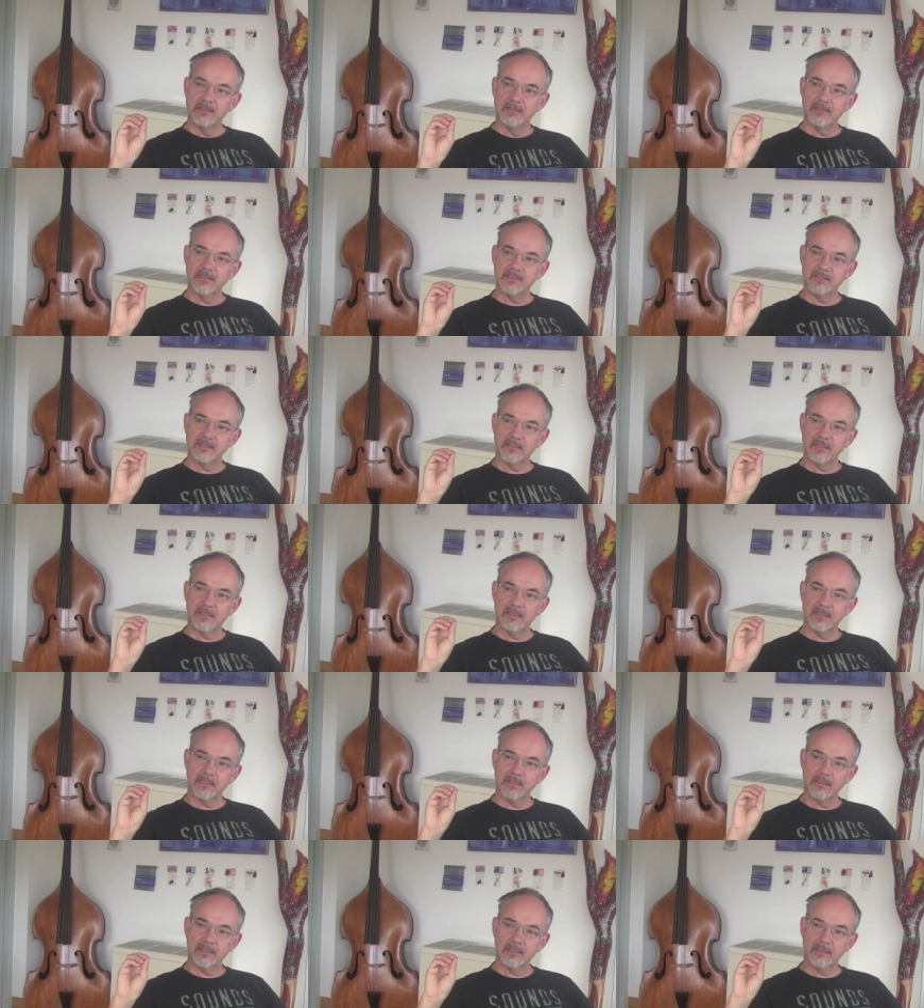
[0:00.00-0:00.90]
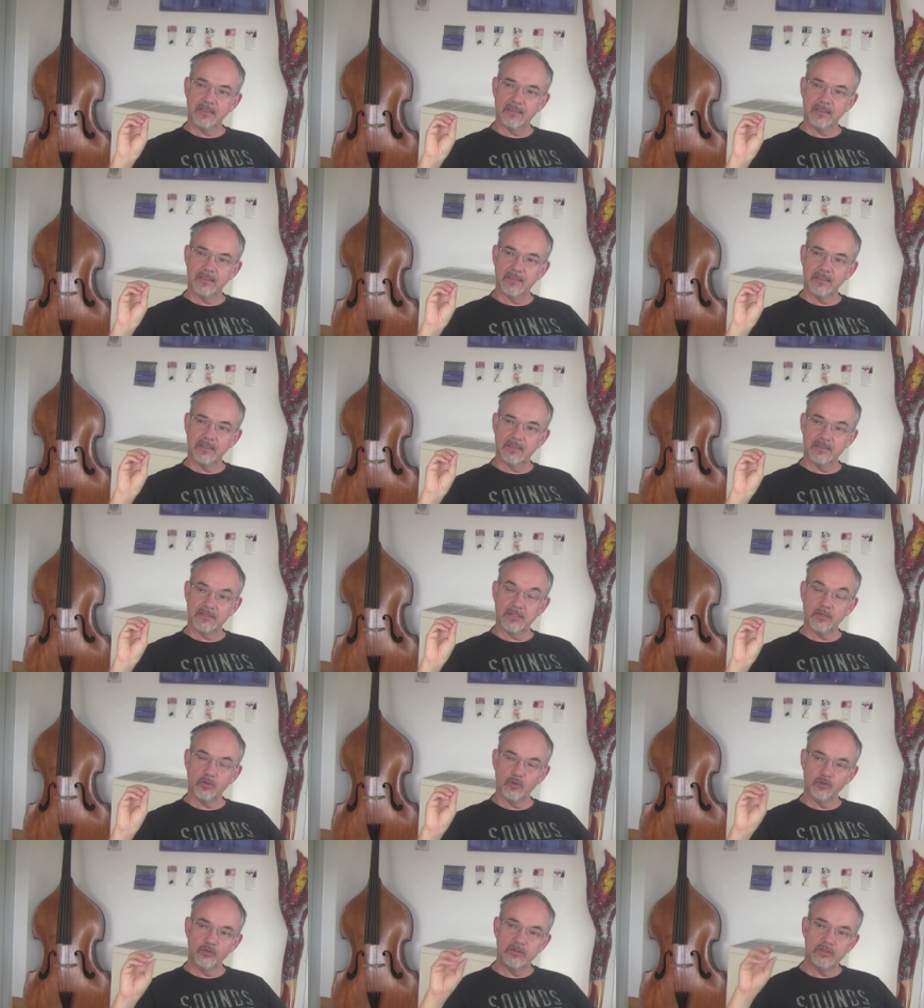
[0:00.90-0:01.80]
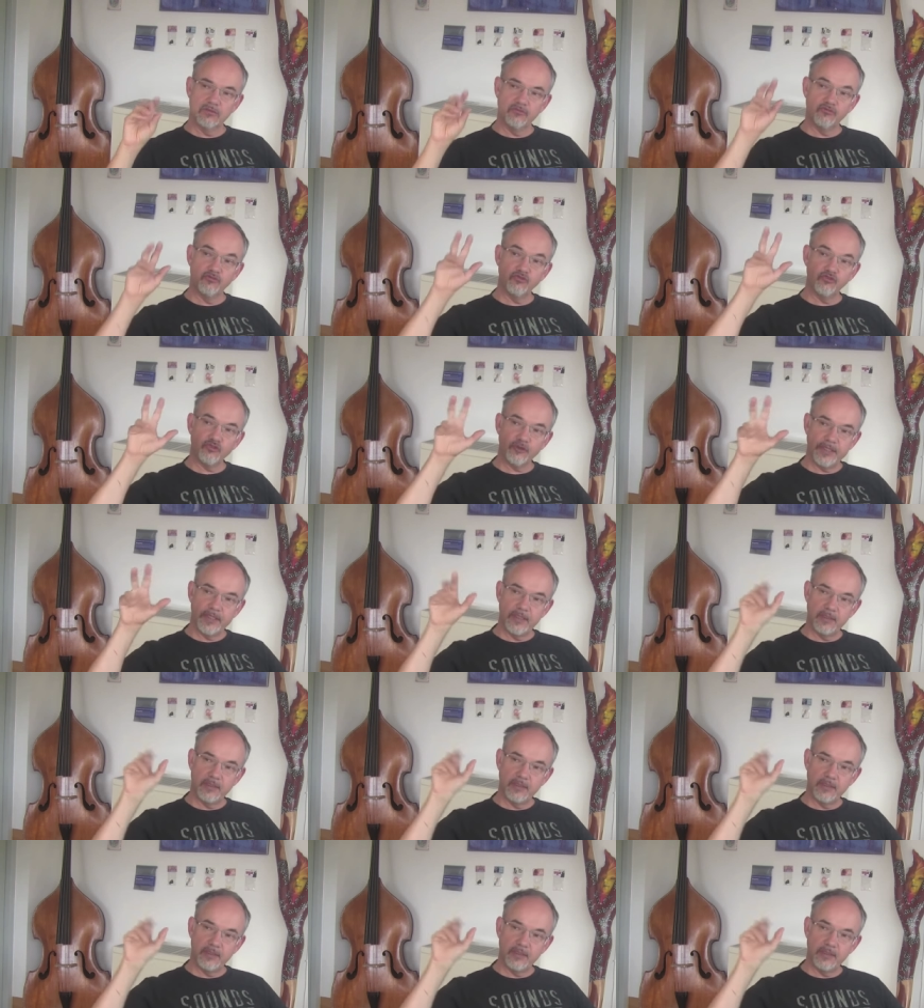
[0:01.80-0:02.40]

that it's called free